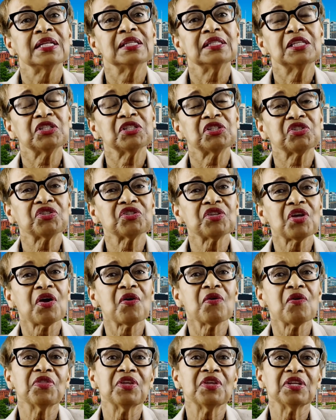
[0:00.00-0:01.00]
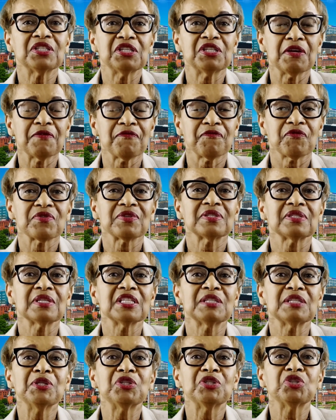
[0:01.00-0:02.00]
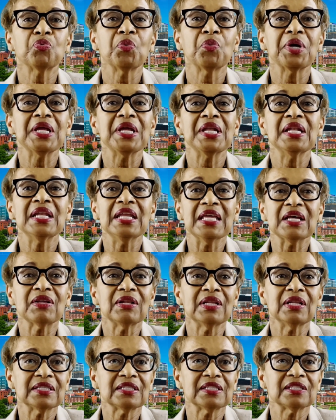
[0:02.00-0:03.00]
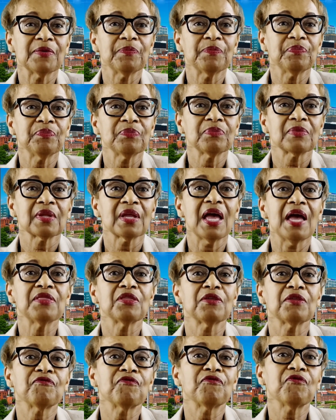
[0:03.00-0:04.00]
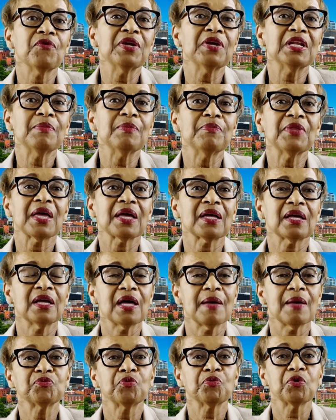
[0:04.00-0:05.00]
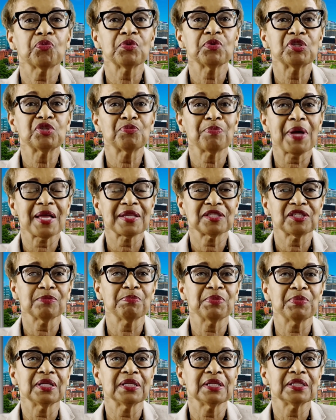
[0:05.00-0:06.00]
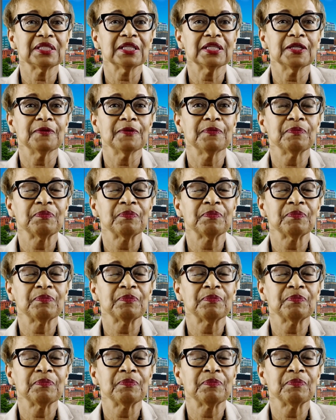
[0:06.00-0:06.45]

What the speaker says: discern the differences between legalism and the freedom that comes with responsibility.